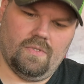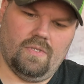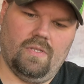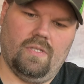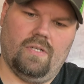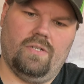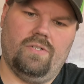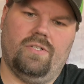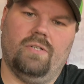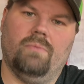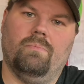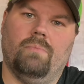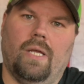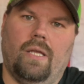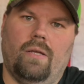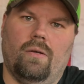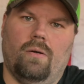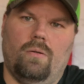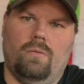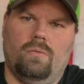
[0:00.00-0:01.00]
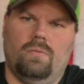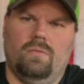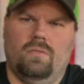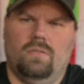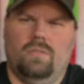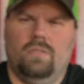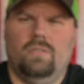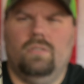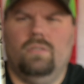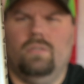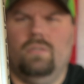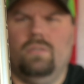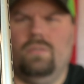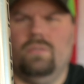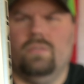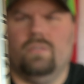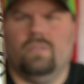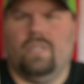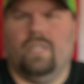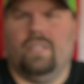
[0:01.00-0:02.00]
There's your bait
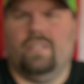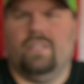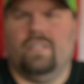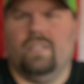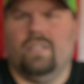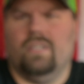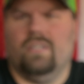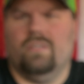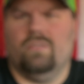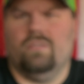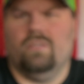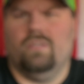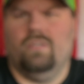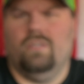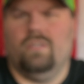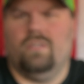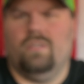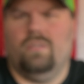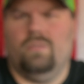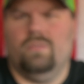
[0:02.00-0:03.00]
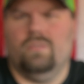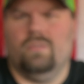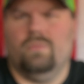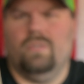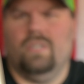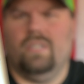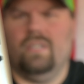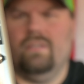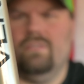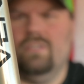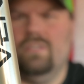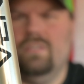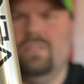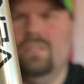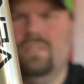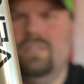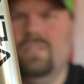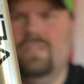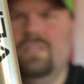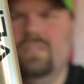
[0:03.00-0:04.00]
holder right there, or hook holder, whatever.
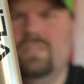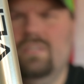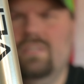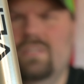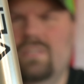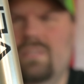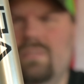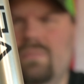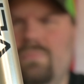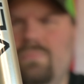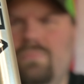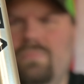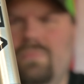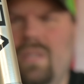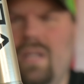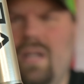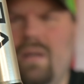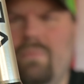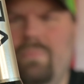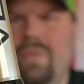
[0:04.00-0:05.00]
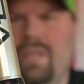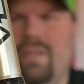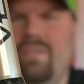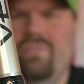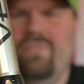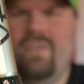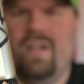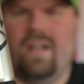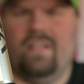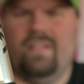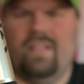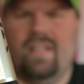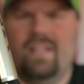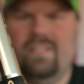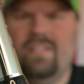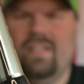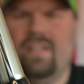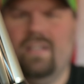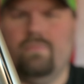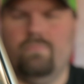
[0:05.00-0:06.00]
Not a big fan of that
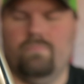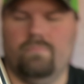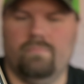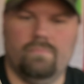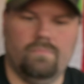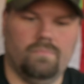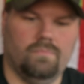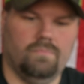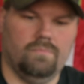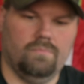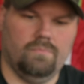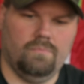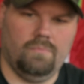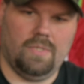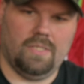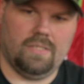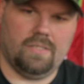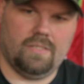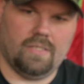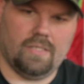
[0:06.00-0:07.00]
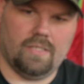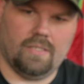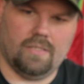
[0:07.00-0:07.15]
type, but